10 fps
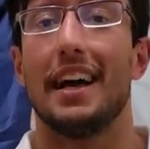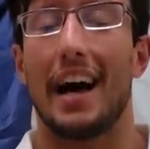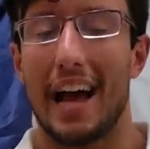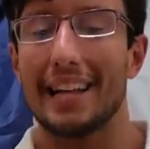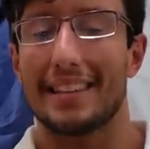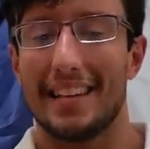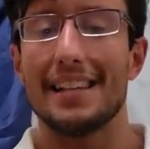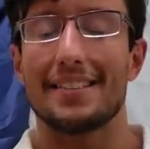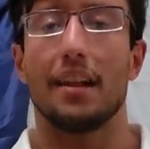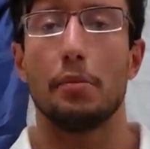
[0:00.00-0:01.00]
I had
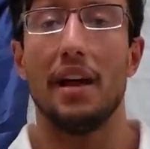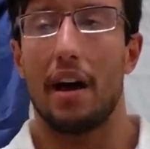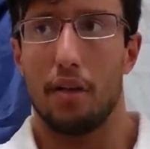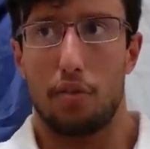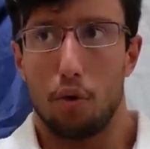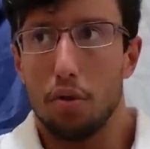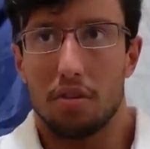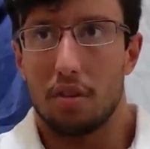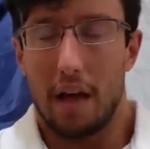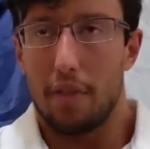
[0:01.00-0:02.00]
kids tell me I
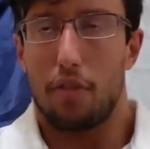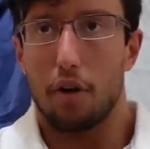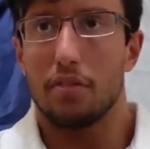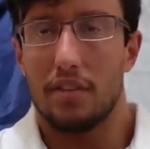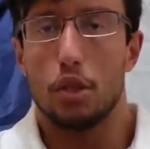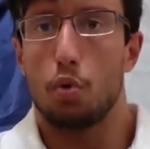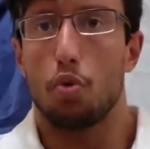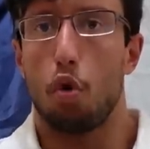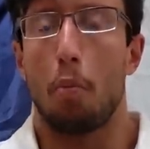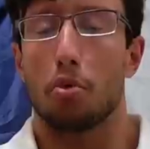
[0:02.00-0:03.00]
thought I thought these were
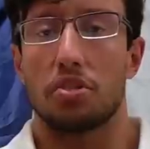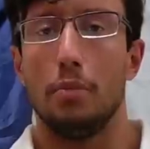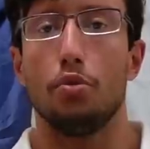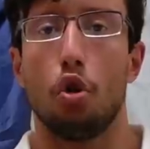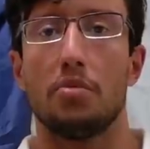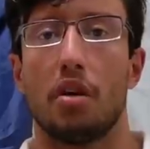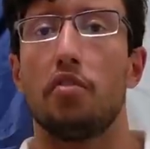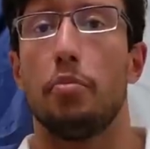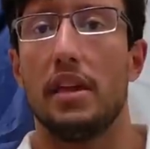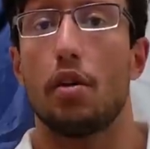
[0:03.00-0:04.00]
normal symptoms
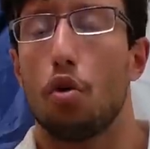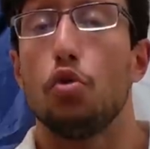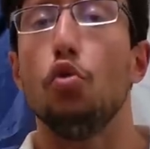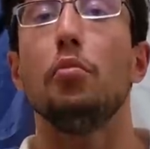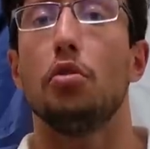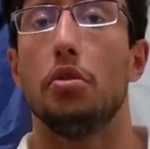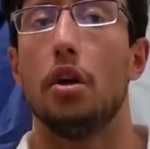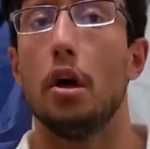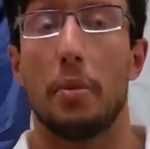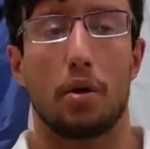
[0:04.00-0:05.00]
of being a human
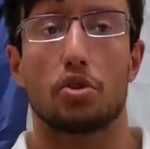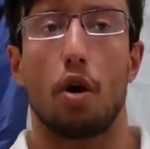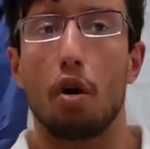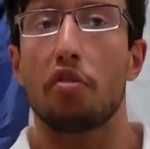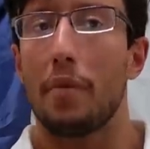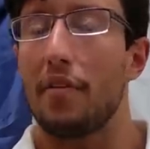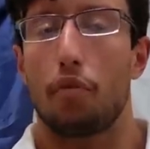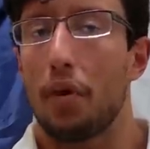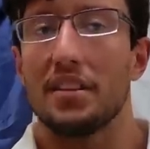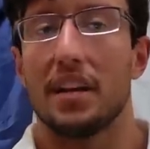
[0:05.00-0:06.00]
because all of my
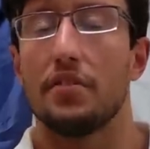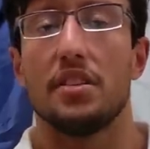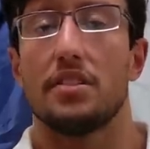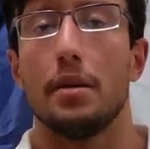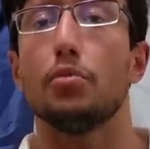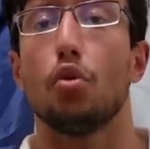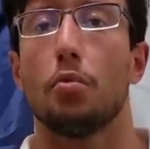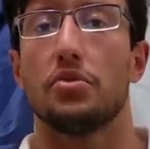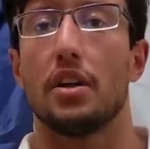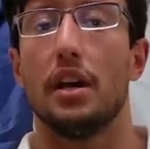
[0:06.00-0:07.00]
friends have these
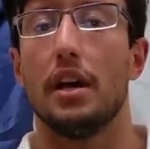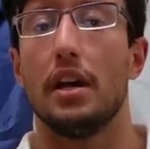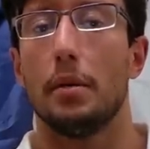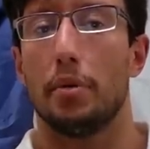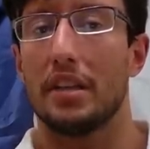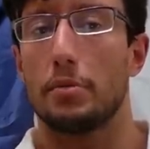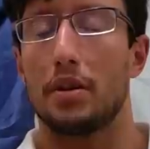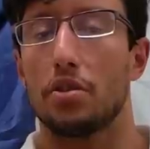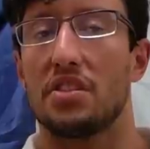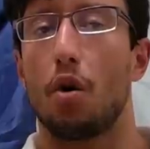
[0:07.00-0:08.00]
symptoms. But it's
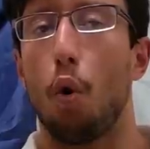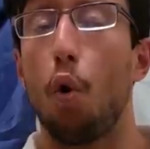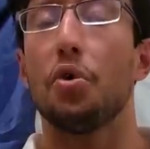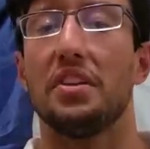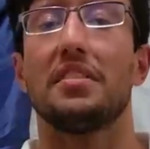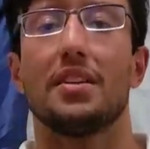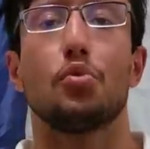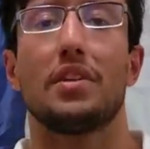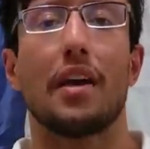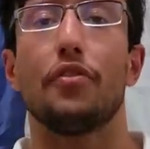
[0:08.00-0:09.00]
because they're all addicted
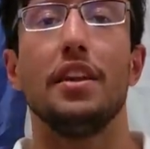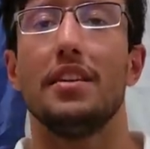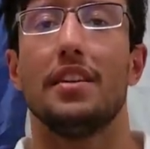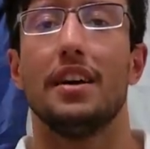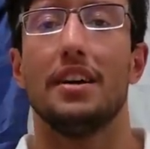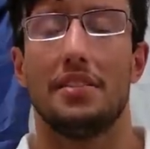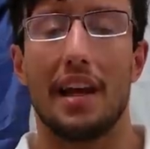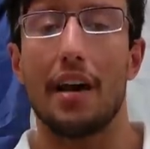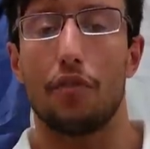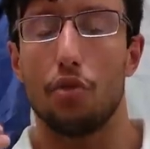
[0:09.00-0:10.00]
to caffeine.
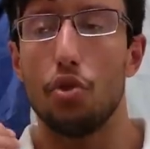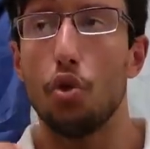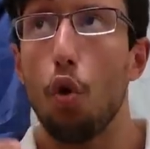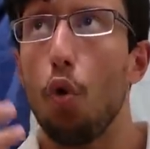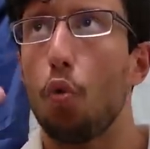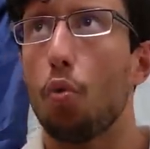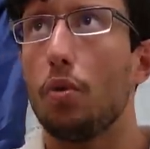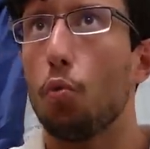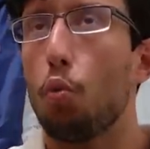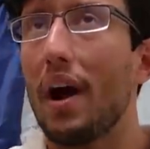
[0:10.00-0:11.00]
They have no
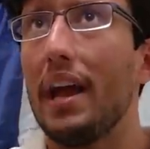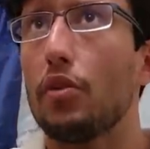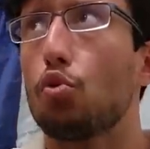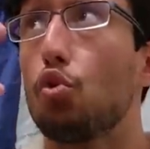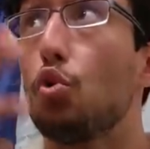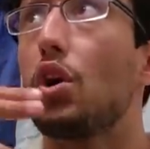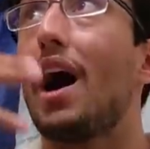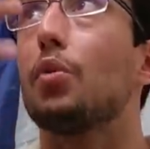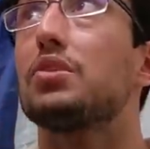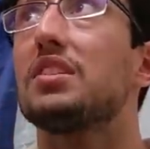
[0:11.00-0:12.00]
way to look
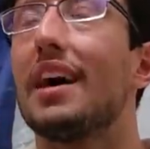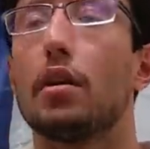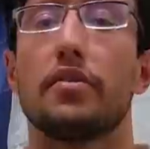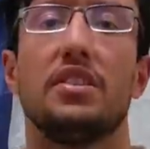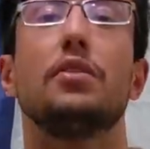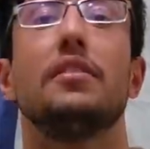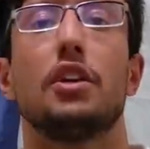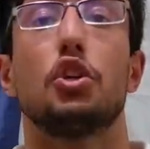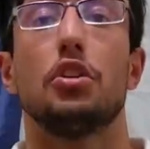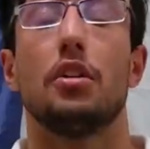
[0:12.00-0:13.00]
outside of the
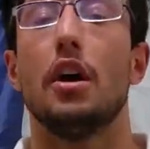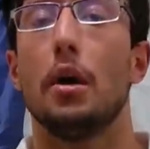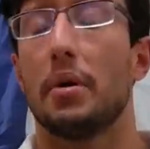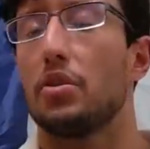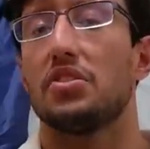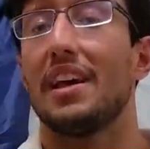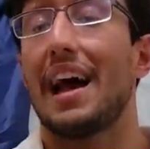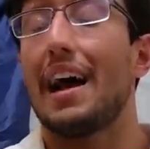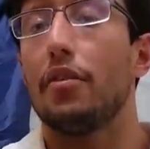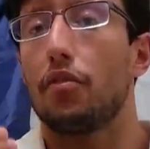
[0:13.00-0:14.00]
addiction because they
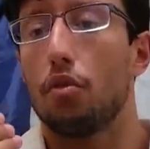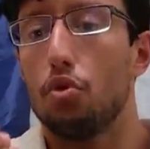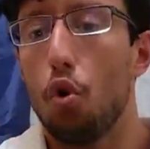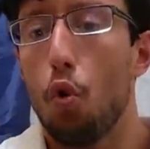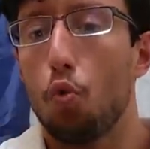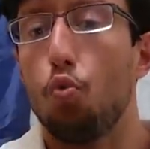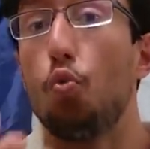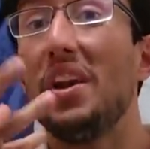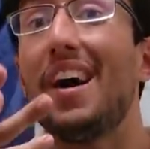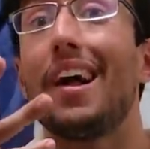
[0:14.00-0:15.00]
have no
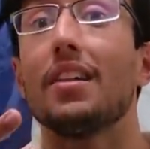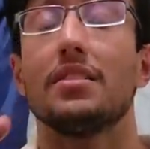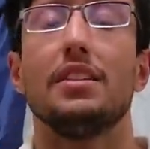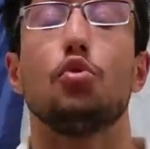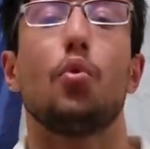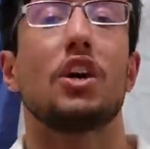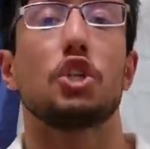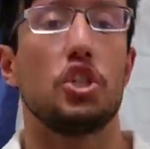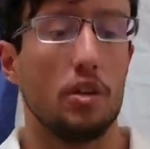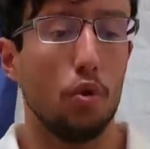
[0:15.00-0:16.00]
reality to
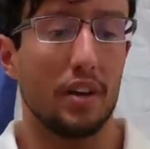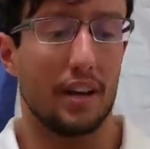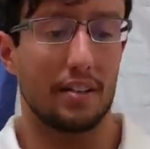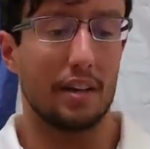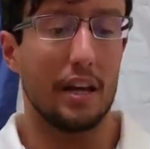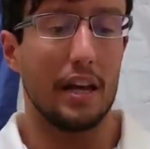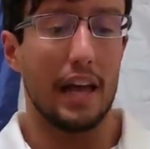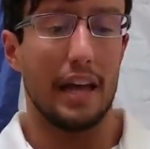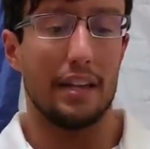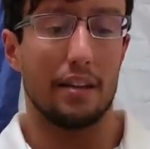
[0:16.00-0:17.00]
actually look at.
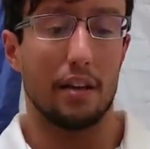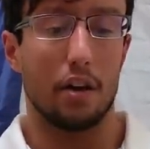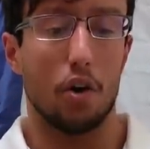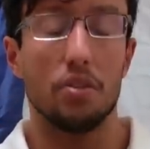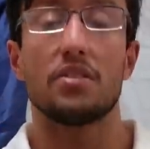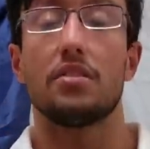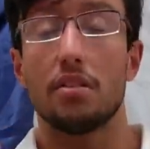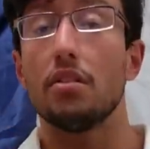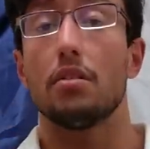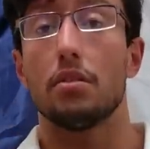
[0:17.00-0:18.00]
And
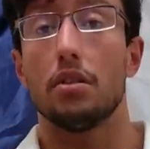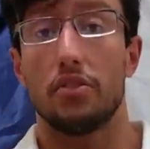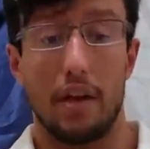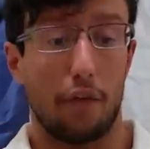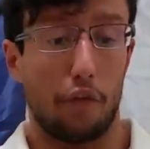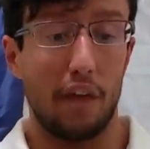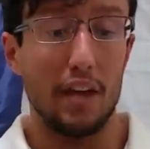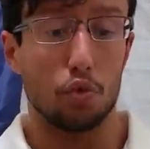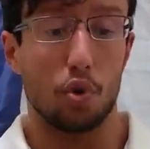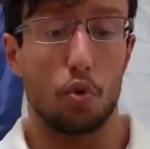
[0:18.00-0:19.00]
until they
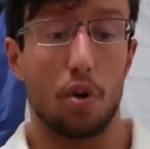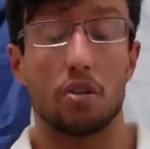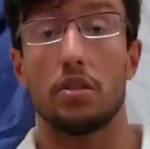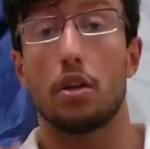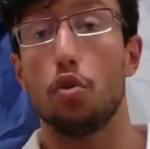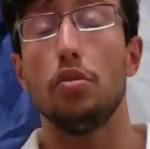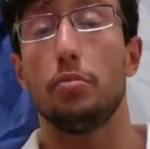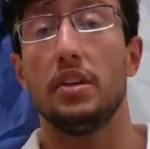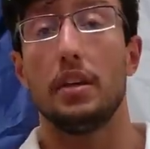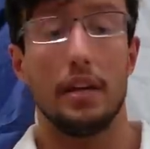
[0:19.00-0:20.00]
face what reality could
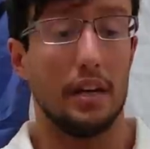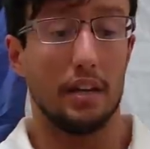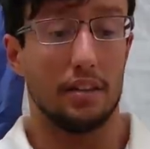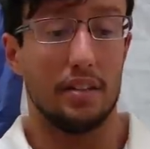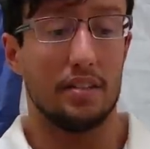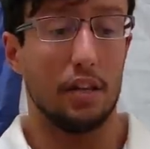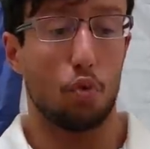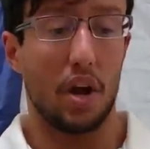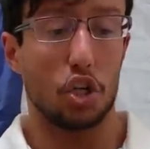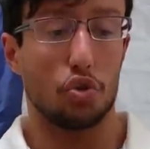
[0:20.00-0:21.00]
be, the
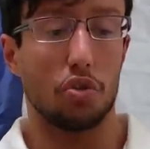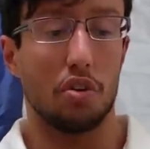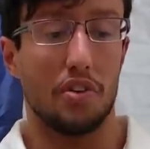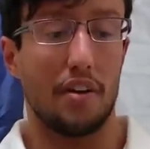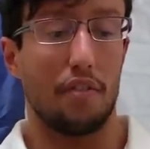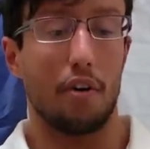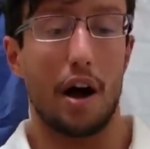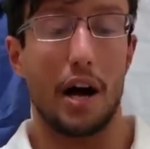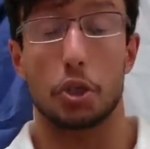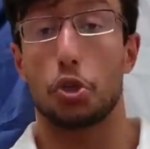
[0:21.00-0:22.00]
situation never
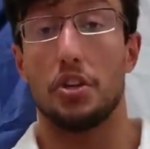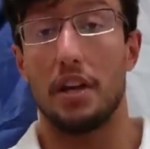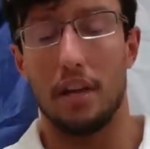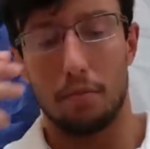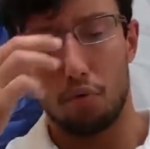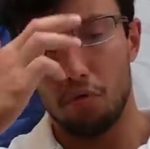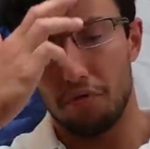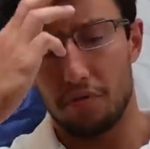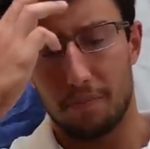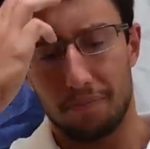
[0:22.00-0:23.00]
actually improves.